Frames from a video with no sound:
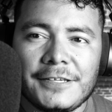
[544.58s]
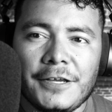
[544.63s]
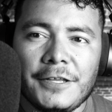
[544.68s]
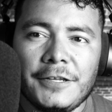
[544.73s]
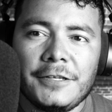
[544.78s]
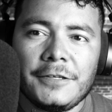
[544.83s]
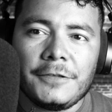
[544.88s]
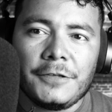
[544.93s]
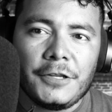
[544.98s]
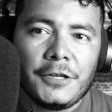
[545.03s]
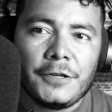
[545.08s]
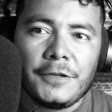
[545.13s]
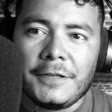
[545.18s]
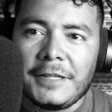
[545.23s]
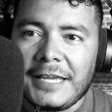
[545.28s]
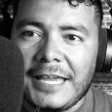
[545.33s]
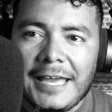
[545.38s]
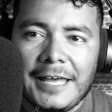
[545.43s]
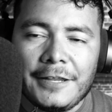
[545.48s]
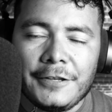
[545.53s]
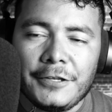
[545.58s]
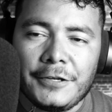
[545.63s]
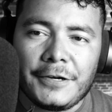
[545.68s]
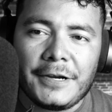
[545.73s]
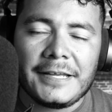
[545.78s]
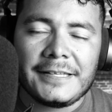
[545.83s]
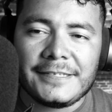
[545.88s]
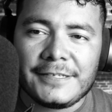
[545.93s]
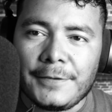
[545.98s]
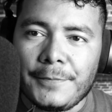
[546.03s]
on, you know, the calendar
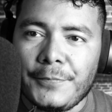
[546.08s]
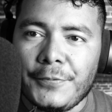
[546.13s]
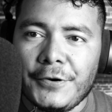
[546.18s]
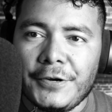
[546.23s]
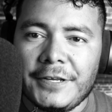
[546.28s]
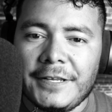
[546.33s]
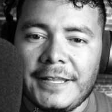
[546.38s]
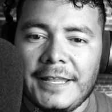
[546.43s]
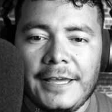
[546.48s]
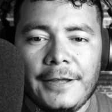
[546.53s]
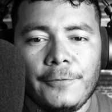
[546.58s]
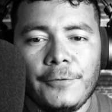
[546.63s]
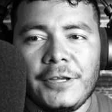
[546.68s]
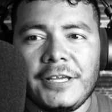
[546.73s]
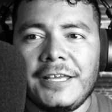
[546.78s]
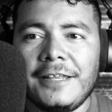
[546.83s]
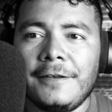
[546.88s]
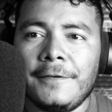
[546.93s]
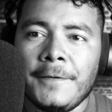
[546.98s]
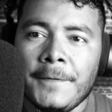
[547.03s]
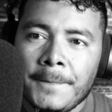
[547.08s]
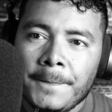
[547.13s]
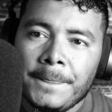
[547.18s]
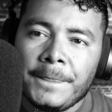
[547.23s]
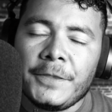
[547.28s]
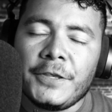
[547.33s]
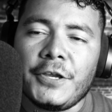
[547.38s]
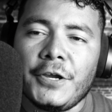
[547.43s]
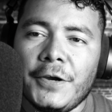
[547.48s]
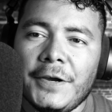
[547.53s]
at some point, that we can
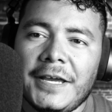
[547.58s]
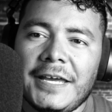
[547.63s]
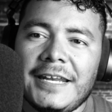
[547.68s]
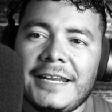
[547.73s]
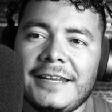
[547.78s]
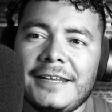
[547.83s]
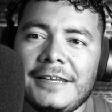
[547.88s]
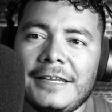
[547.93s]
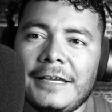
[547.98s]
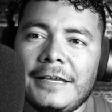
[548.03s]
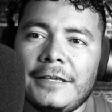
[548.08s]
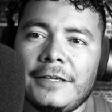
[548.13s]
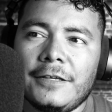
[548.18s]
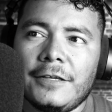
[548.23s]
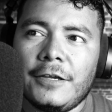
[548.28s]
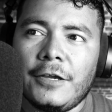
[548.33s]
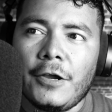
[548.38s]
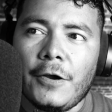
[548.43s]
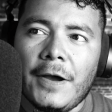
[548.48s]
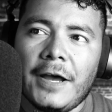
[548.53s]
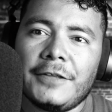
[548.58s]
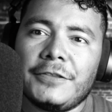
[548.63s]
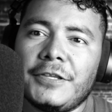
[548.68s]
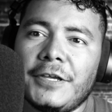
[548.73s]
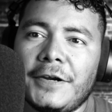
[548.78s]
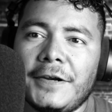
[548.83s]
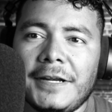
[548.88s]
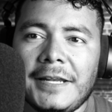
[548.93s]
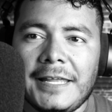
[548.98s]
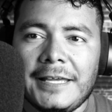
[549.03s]
go ahead and go out
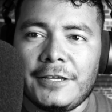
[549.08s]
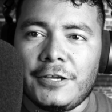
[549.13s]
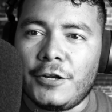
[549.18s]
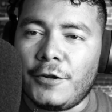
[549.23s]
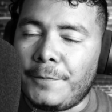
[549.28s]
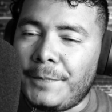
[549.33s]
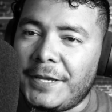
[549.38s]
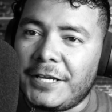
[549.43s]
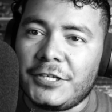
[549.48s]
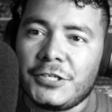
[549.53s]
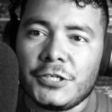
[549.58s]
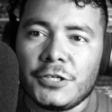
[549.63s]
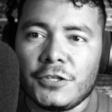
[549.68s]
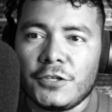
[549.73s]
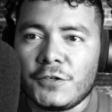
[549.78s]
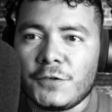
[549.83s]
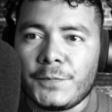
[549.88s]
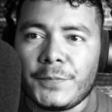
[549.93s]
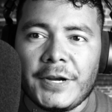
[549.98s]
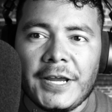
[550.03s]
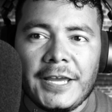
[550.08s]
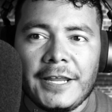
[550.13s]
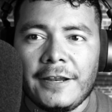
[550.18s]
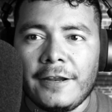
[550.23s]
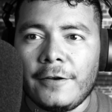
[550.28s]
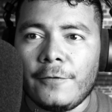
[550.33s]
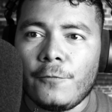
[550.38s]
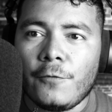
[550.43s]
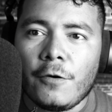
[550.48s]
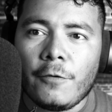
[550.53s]
there and, like, you know, pick each other's brain
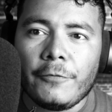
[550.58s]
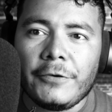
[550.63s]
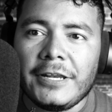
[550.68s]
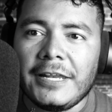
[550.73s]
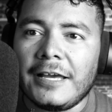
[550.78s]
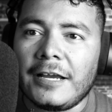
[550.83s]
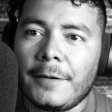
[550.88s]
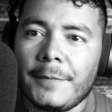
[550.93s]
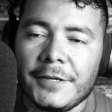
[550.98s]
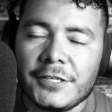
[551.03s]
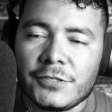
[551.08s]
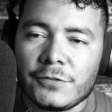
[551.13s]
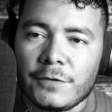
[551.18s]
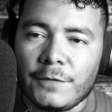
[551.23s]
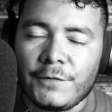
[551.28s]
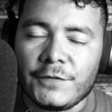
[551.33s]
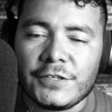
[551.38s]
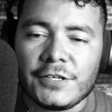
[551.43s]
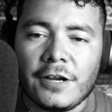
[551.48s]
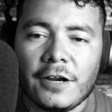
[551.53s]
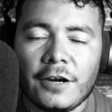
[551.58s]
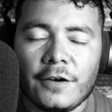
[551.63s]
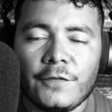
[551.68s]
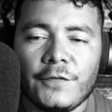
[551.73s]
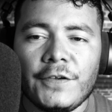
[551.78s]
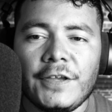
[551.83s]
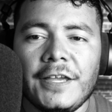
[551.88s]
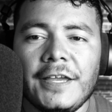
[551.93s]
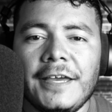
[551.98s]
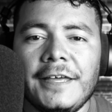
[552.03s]
on what we like about street
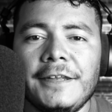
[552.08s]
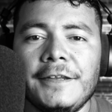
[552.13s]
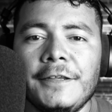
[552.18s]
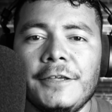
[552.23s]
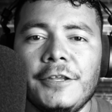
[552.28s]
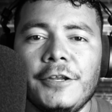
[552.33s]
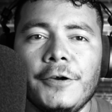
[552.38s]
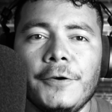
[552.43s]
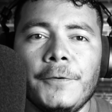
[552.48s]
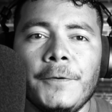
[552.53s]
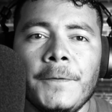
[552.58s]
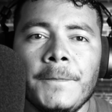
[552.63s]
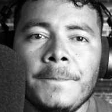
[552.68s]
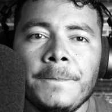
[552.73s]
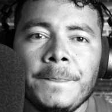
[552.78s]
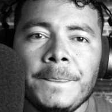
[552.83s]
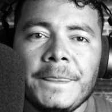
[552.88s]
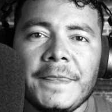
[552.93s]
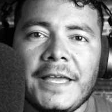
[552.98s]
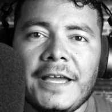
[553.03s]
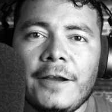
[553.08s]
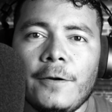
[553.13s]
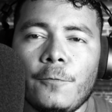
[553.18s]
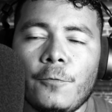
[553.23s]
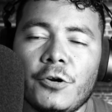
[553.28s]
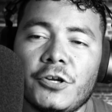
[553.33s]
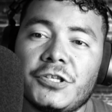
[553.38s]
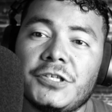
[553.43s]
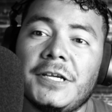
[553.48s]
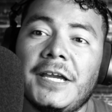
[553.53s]
photography, and, you know,
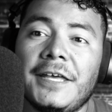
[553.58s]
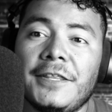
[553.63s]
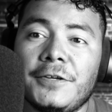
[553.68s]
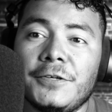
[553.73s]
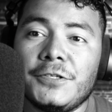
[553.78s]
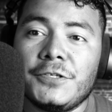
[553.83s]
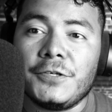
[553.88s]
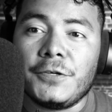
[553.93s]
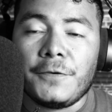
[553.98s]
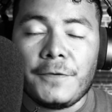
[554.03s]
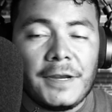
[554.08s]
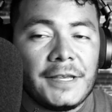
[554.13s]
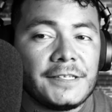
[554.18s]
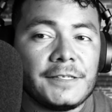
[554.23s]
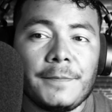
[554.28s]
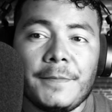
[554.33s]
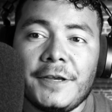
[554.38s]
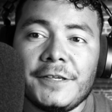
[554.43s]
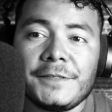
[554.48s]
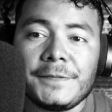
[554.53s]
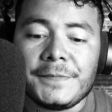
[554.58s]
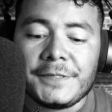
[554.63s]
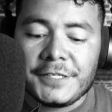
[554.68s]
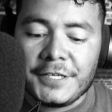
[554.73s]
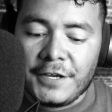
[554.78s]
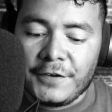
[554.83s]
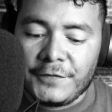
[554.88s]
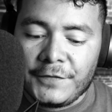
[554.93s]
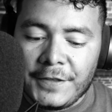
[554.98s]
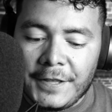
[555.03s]
work together to create some awesome
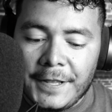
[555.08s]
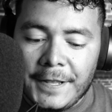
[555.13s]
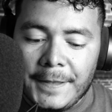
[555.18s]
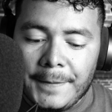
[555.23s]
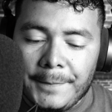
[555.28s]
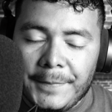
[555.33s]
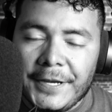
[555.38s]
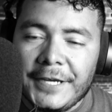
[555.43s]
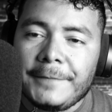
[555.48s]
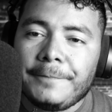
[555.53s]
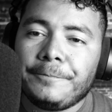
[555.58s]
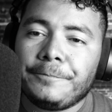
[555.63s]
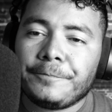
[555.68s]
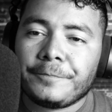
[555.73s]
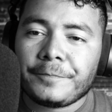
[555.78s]
stuff. But